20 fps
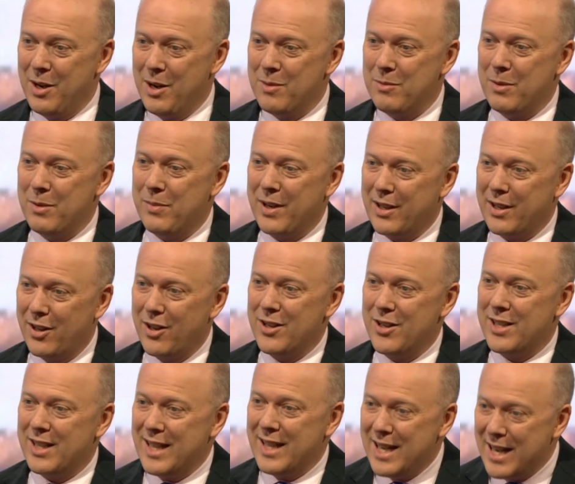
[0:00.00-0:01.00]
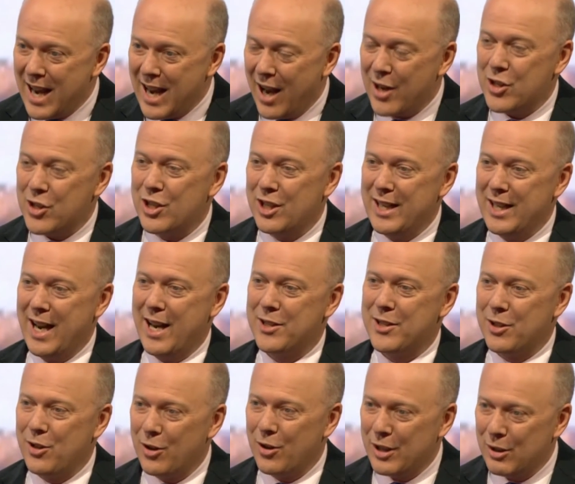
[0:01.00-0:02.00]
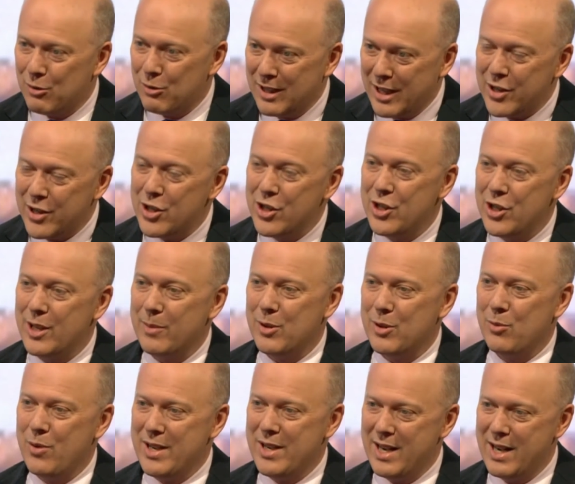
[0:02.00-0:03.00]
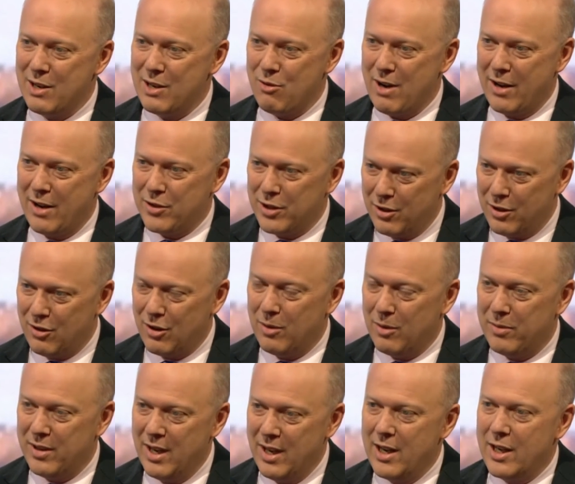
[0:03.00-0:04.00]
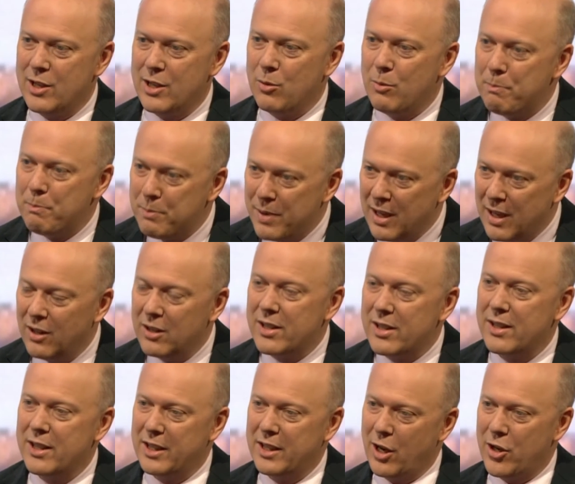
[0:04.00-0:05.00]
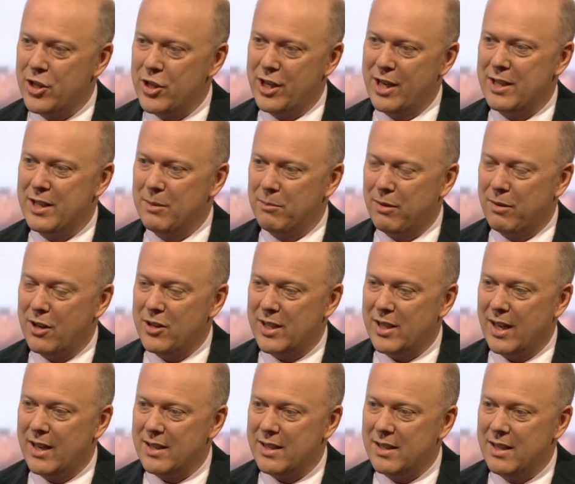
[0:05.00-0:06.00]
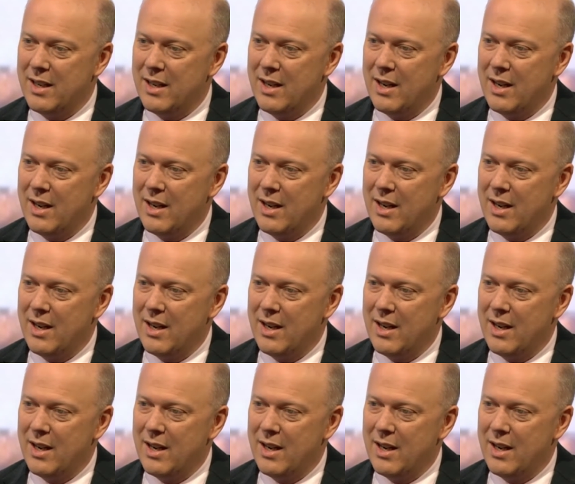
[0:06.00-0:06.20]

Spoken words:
but because he actually has got the relationships we need around Europe to build the negotiating process.